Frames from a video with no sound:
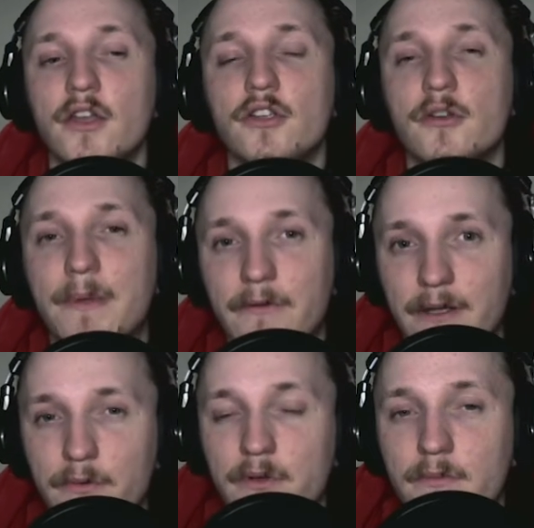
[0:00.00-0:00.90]
your
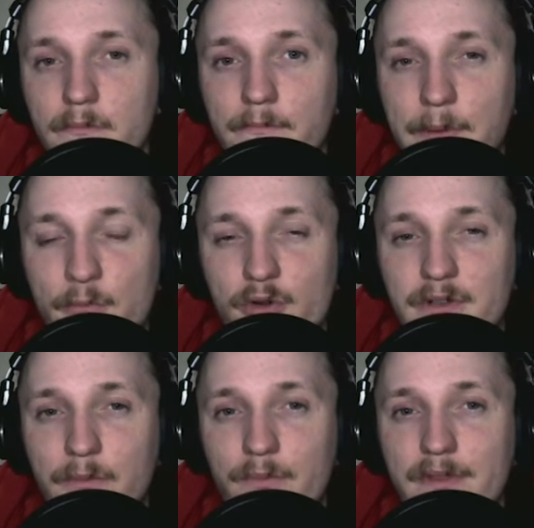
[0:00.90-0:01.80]
bitrate will be brought
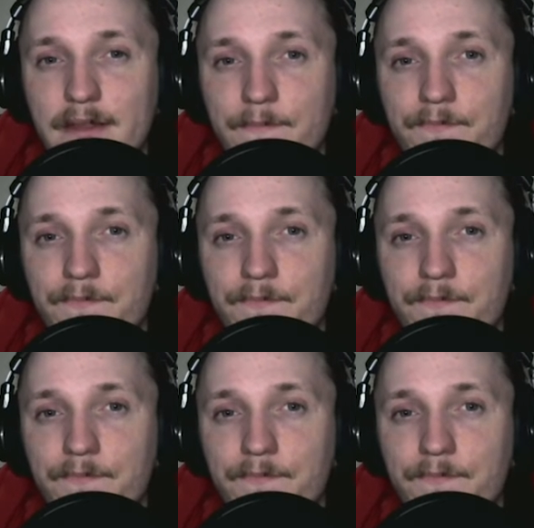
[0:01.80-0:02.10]
down with it.